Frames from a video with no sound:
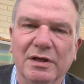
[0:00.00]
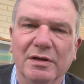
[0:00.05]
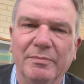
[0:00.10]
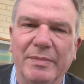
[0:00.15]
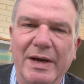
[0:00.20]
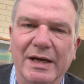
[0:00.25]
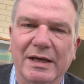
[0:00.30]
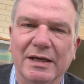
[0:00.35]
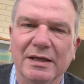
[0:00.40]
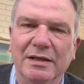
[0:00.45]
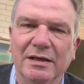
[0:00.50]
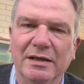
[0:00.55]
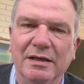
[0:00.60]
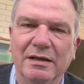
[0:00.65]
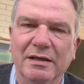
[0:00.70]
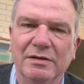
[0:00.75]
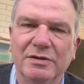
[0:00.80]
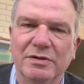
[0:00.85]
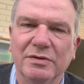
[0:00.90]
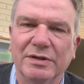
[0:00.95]
Back
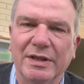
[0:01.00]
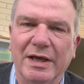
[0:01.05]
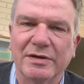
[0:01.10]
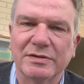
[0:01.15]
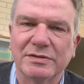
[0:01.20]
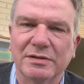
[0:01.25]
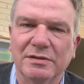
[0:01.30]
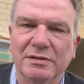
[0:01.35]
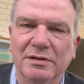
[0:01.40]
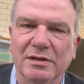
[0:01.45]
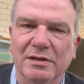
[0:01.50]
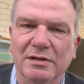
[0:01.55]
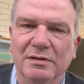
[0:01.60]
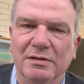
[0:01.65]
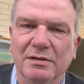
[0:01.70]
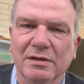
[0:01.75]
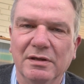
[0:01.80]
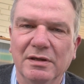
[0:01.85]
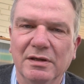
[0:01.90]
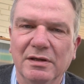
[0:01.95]
in 2000,
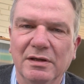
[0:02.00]
and